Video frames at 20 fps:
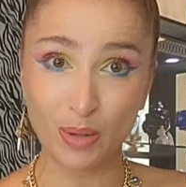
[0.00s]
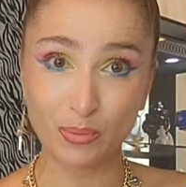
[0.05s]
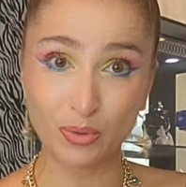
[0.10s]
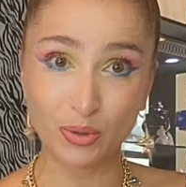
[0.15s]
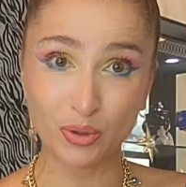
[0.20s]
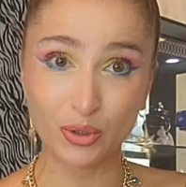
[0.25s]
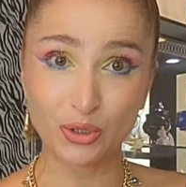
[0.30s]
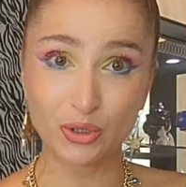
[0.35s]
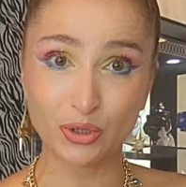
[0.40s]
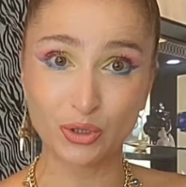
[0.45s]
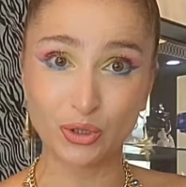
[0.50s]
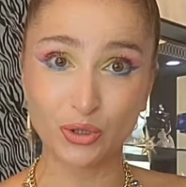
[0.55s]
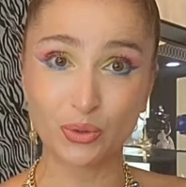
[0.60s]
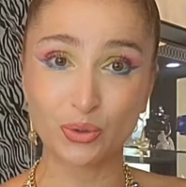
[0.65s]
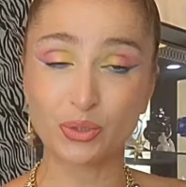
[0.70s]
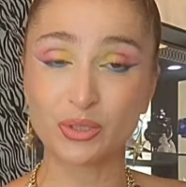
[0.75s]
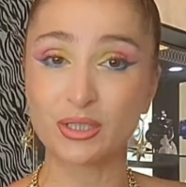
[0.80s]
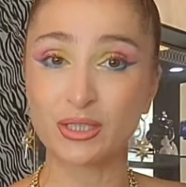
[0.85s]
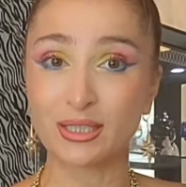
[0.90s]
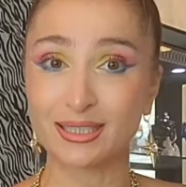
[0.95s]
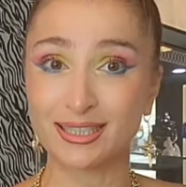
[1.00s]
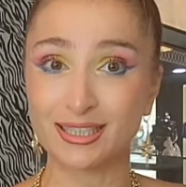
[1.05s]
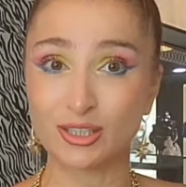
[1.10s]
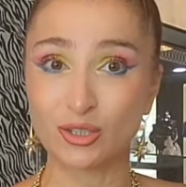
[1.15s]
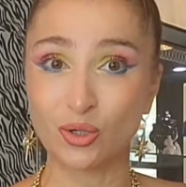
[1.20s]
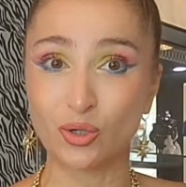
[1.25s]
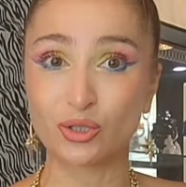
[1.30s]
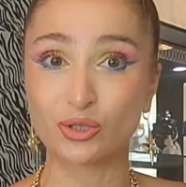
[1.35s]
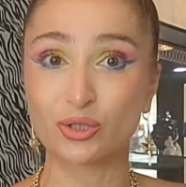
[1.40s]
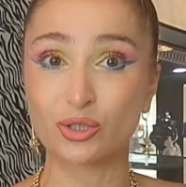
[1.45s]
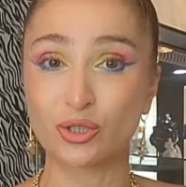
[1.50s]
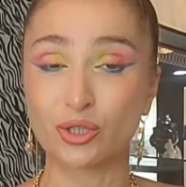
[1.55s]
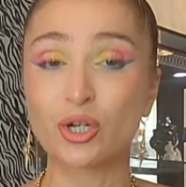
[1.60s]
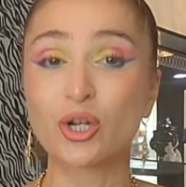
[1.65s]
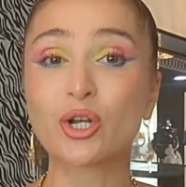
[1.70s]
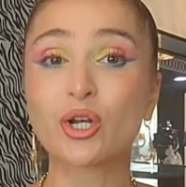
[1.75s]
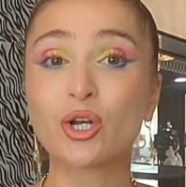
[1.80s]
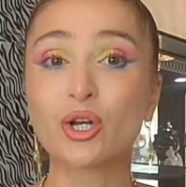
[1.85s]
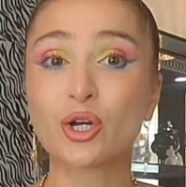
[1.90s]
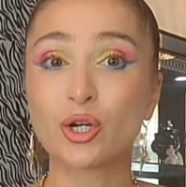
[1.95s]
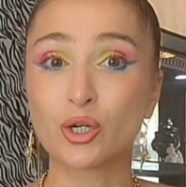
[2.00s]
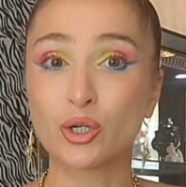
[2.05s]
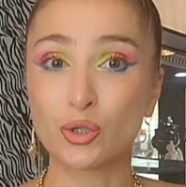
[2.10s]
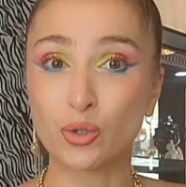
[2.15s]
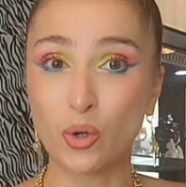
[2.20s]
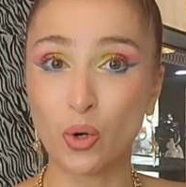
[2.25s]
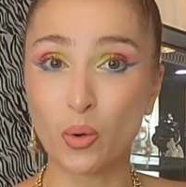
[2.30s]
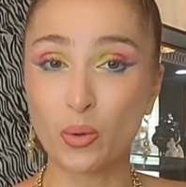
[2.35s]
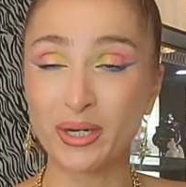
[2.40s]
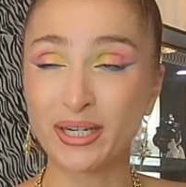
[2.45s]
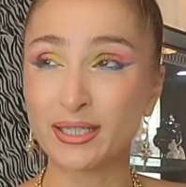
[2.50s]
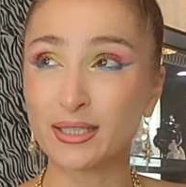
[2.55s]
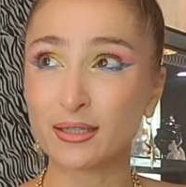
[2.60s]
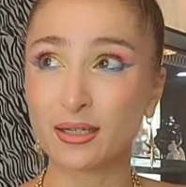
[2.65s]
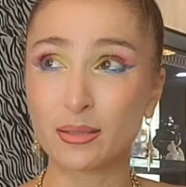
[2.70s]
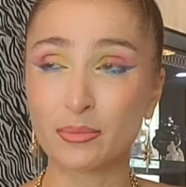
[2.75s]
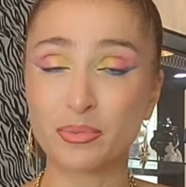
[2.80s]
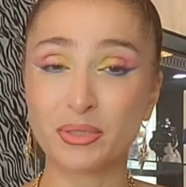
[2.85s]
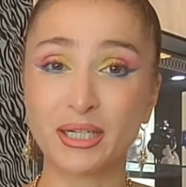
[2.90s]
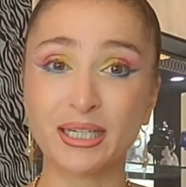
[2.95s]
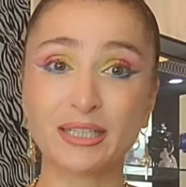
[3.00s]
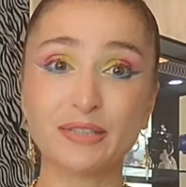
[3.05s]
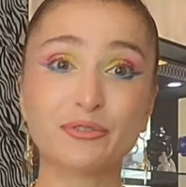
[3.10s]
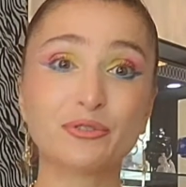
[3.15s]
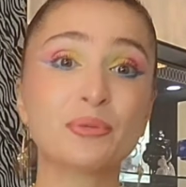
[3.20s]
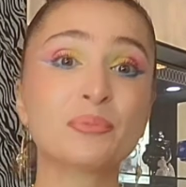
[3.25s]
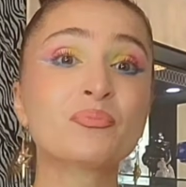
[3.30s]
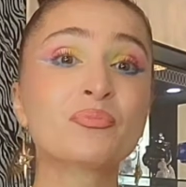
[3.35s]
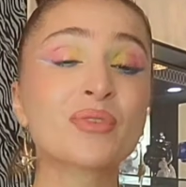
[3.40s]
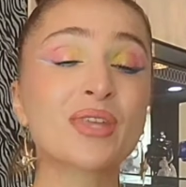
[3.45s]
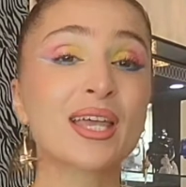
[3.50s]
I'm going to use, it's Dr. Growing, I believe.